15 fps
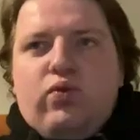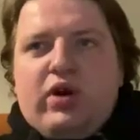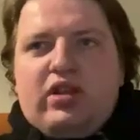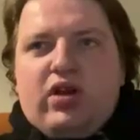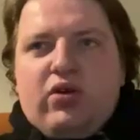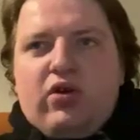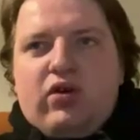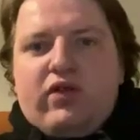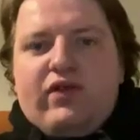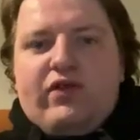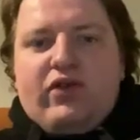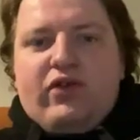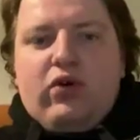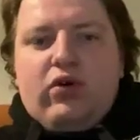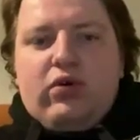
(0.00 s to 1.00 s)
when they're on
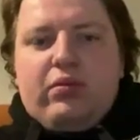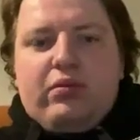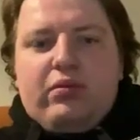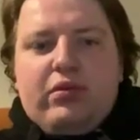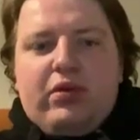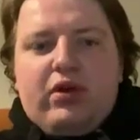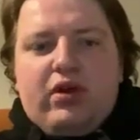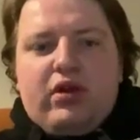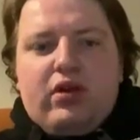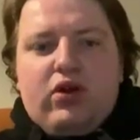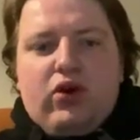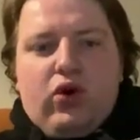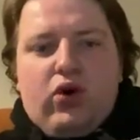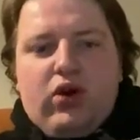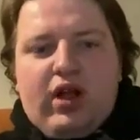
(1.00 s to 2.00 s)
form,
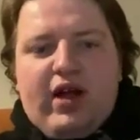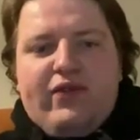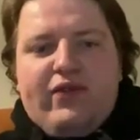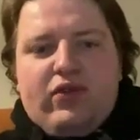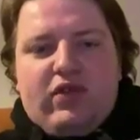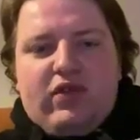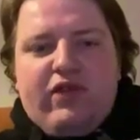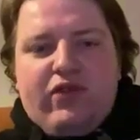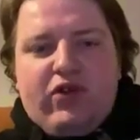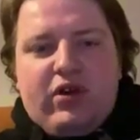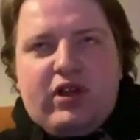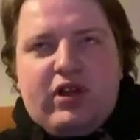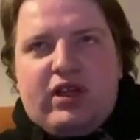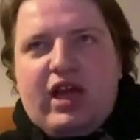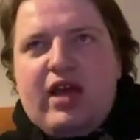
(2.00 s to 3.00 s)
all have
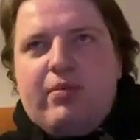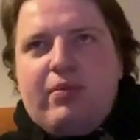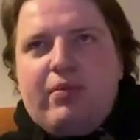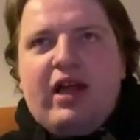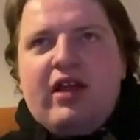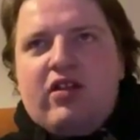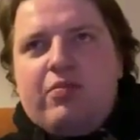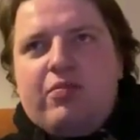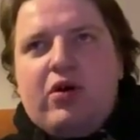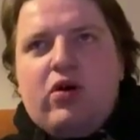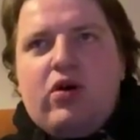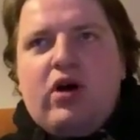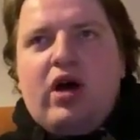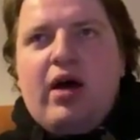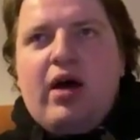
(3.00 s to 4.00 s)
different game plans, but
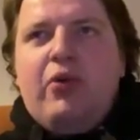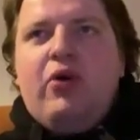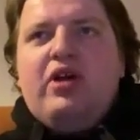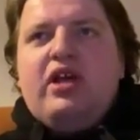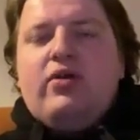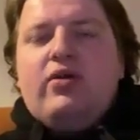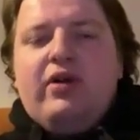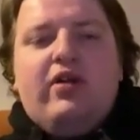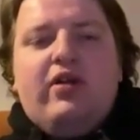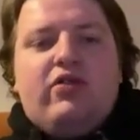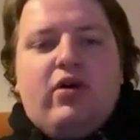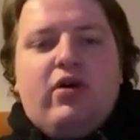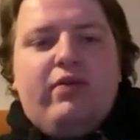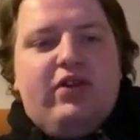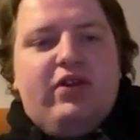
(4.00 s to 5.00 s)
I'm all equally as
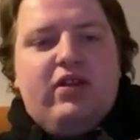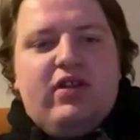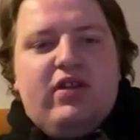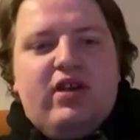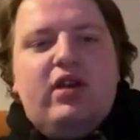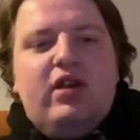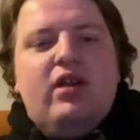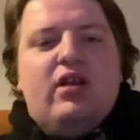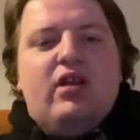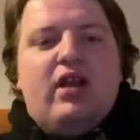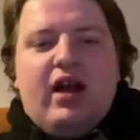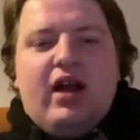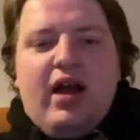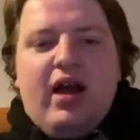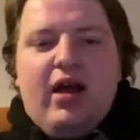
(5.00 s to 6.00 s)
confident in.
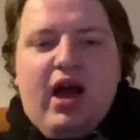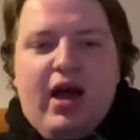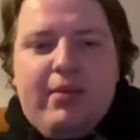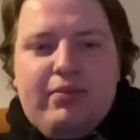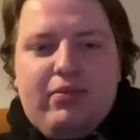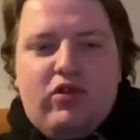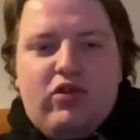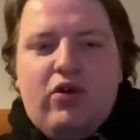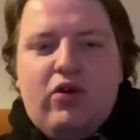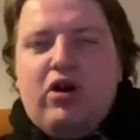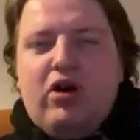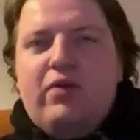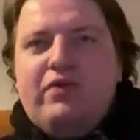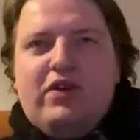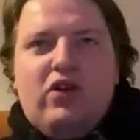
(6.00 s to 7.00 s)
I'm so
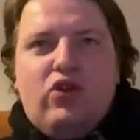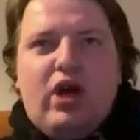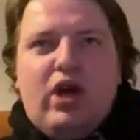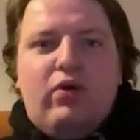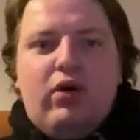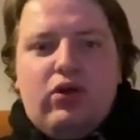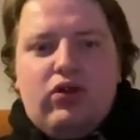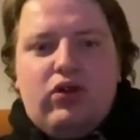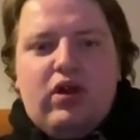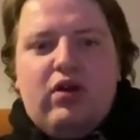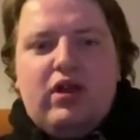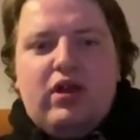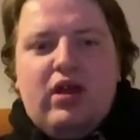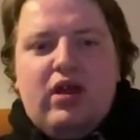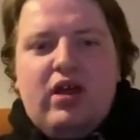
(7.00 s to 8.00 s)
confident Jack Welsh now
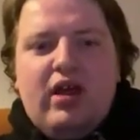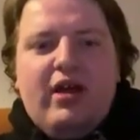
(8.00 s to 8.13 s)
that